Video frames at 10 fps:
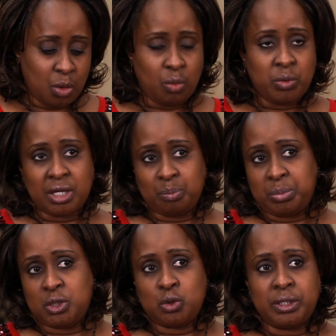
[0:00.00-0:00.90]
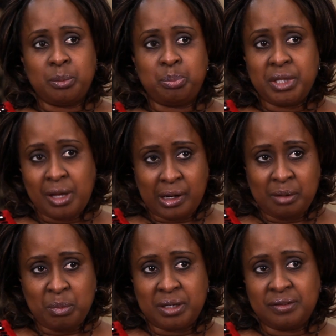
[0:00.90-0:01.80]
or we can put you on a
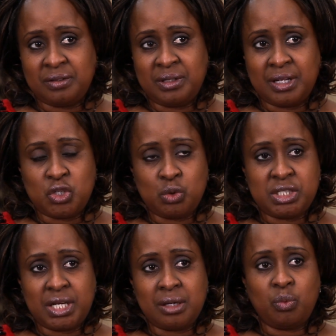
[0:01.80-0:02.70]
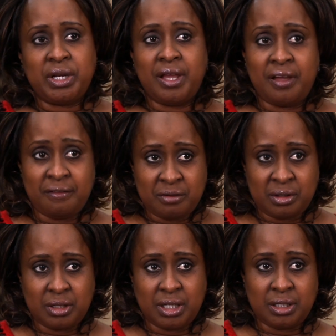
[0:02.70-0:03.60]
PRN medicine that you take whenever